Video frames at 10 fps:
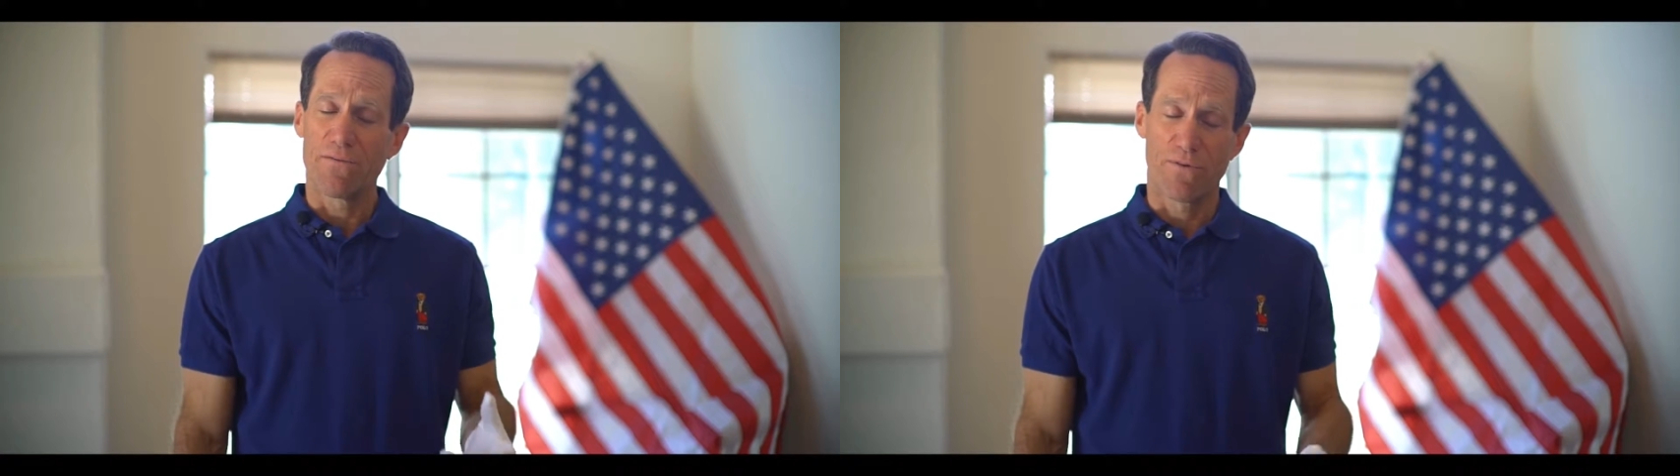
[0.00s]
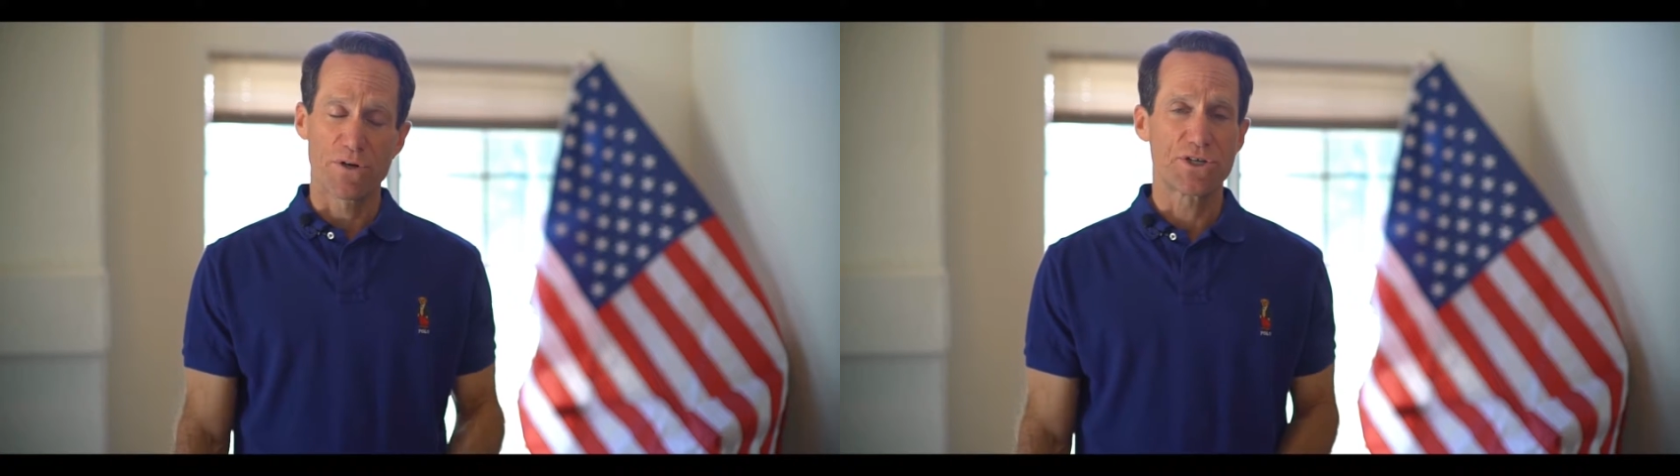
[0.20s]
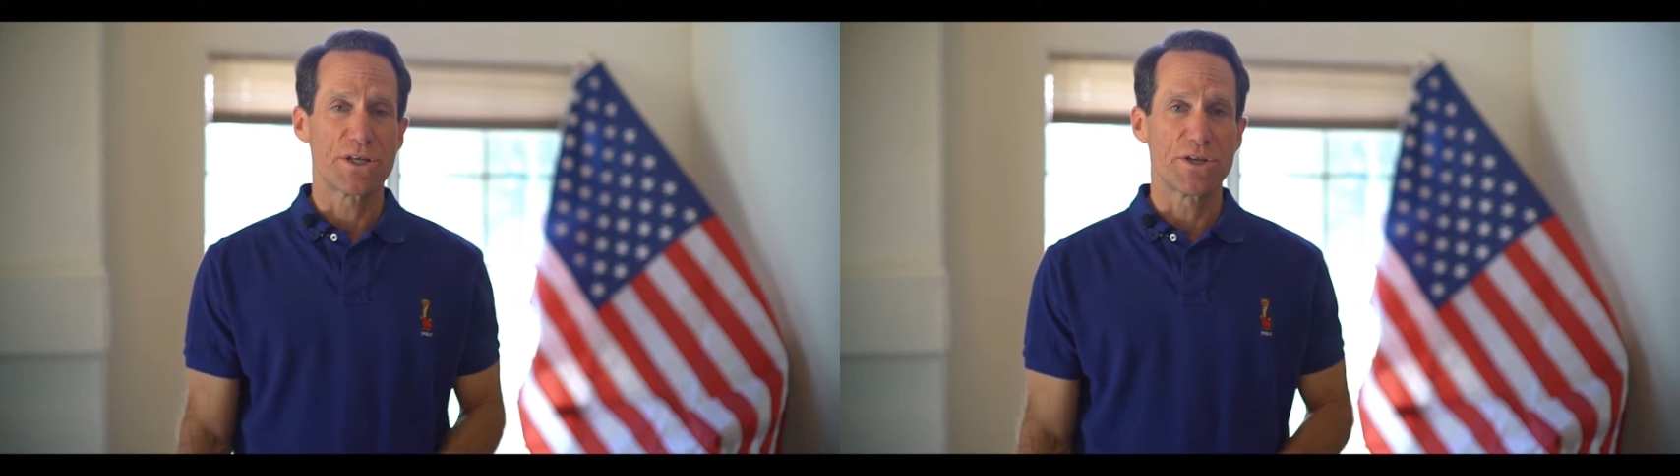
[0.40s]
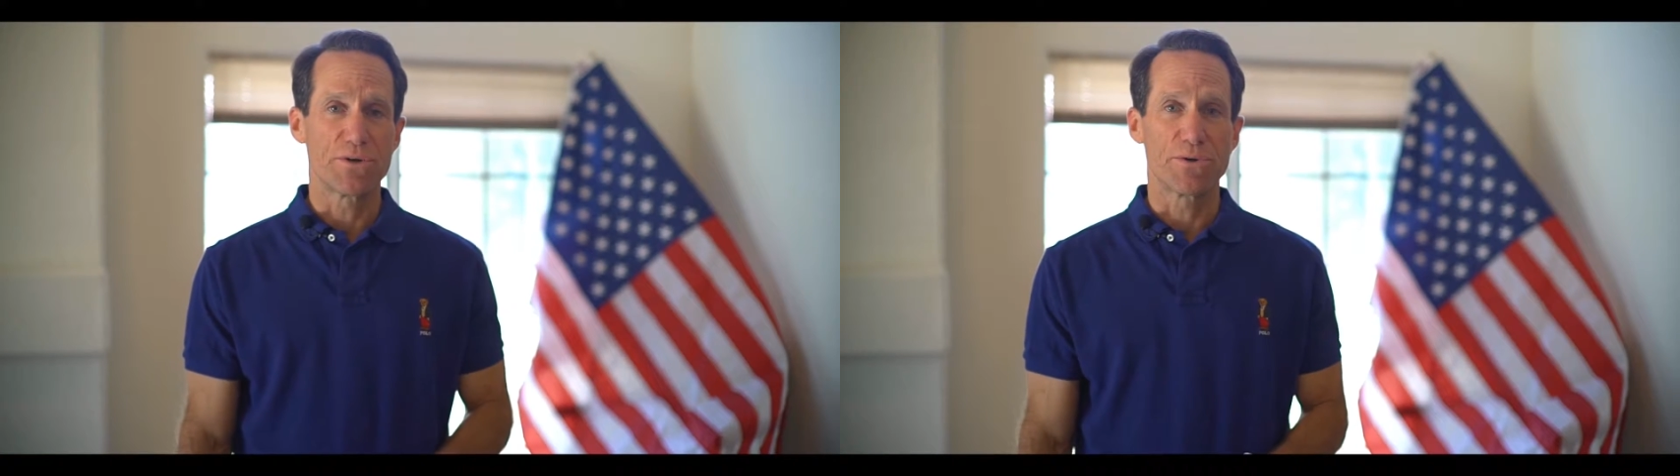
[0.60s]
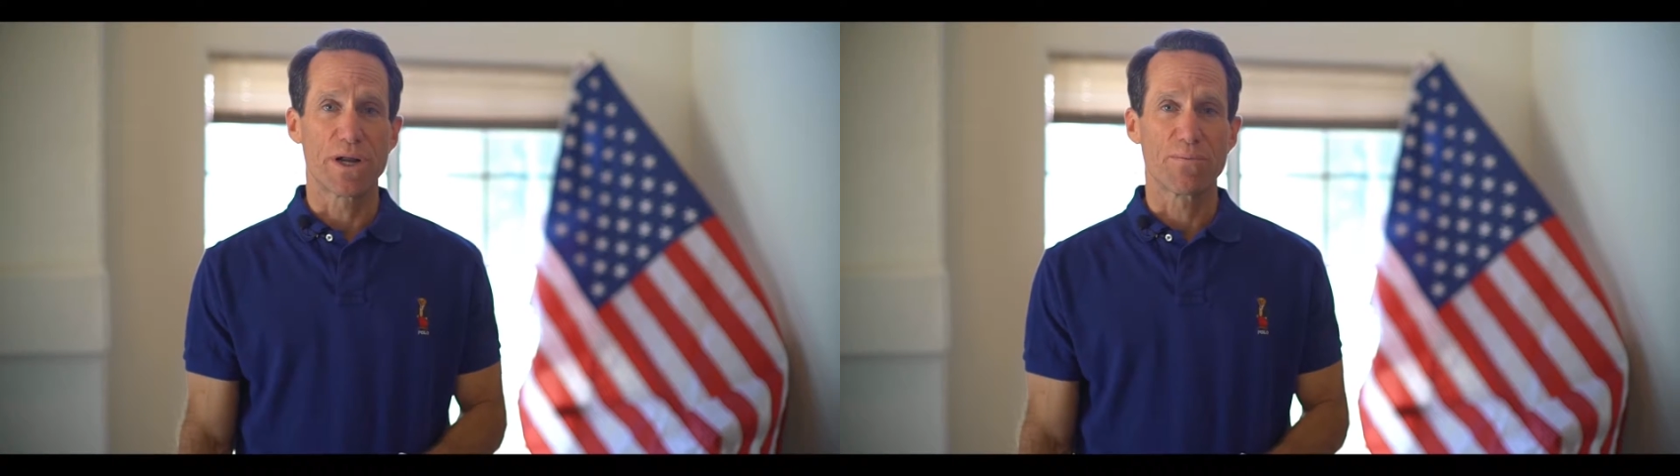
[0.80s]
Unfortunately,
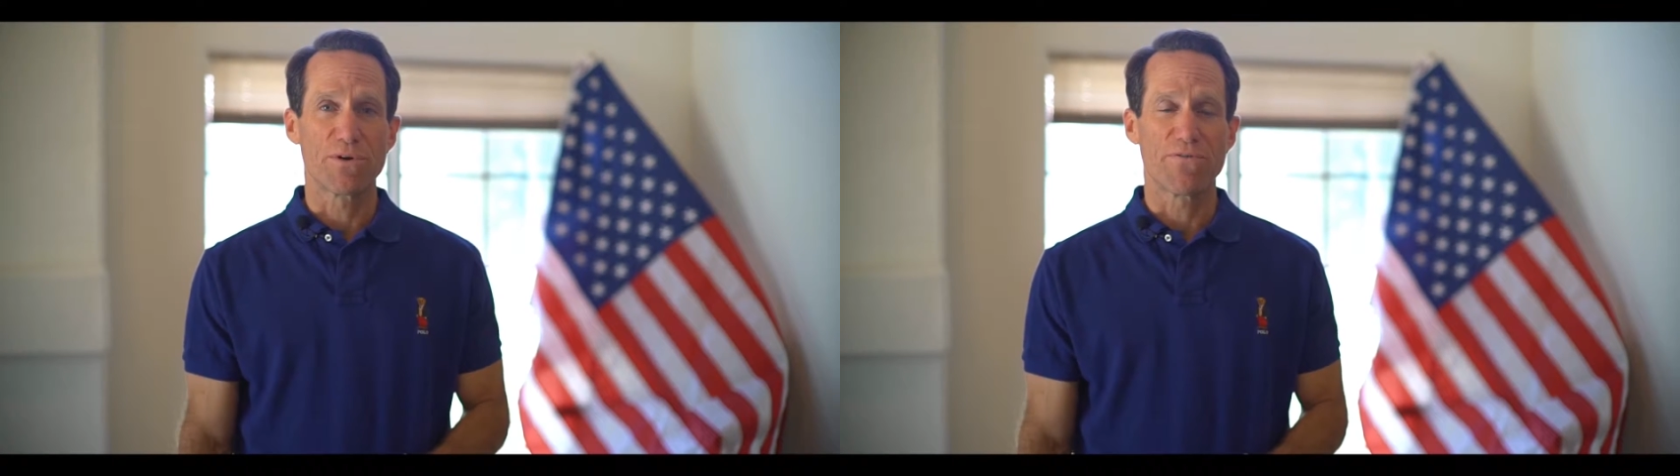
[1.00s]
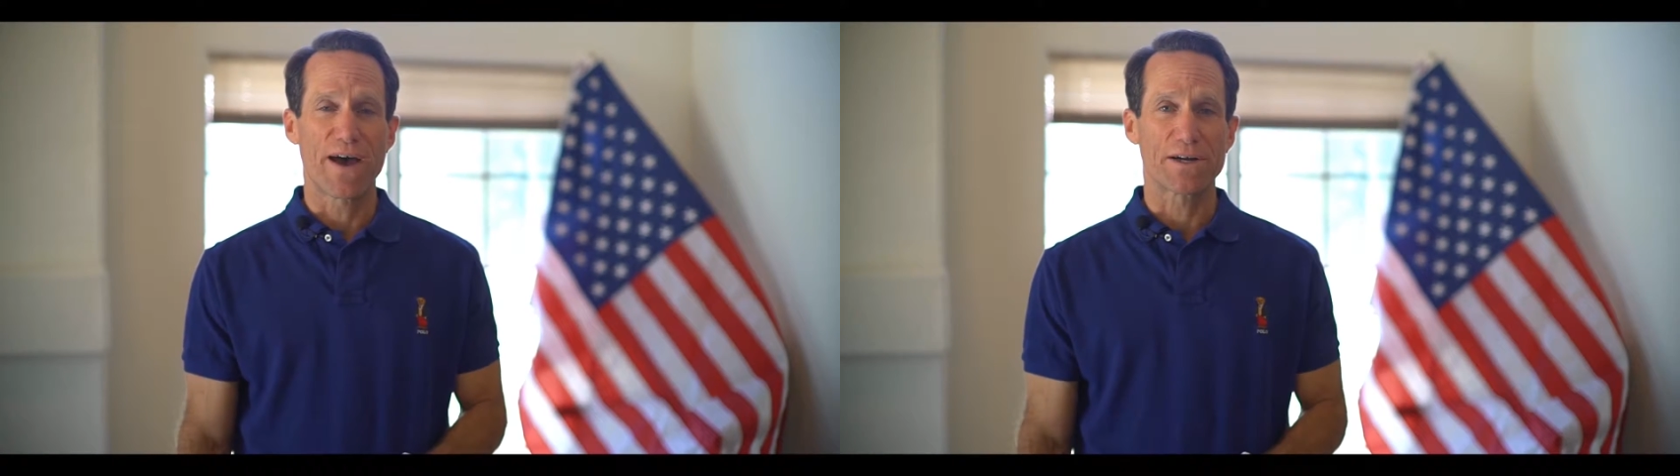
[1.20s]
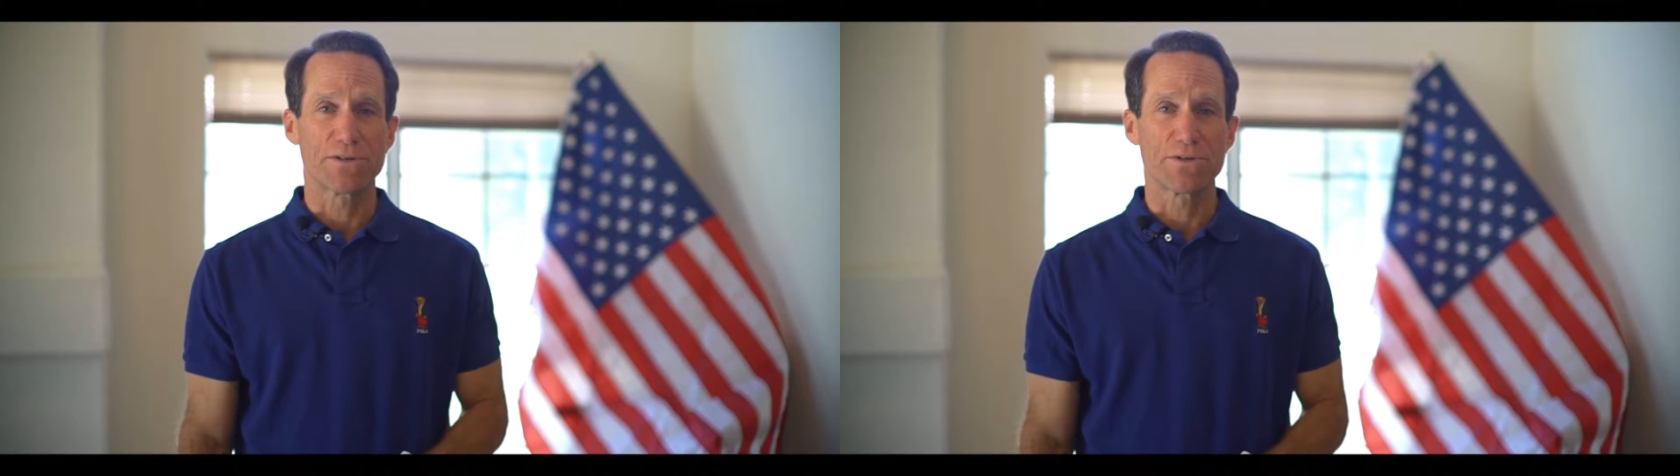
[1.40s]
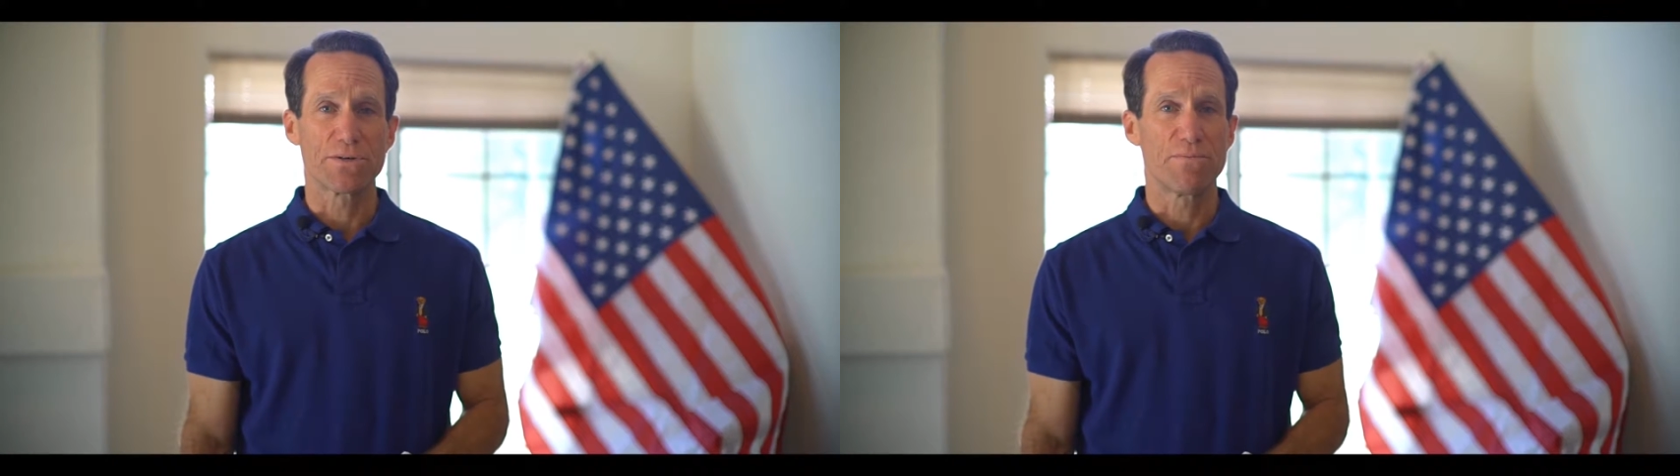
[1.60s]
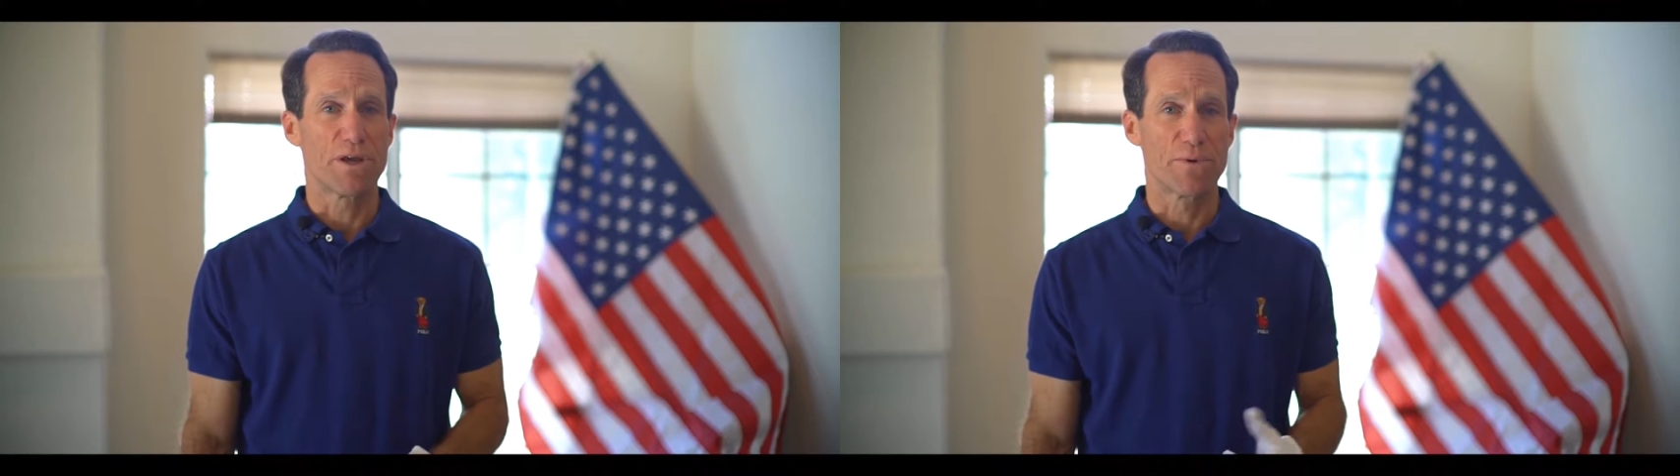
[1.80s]
due to a number of factors,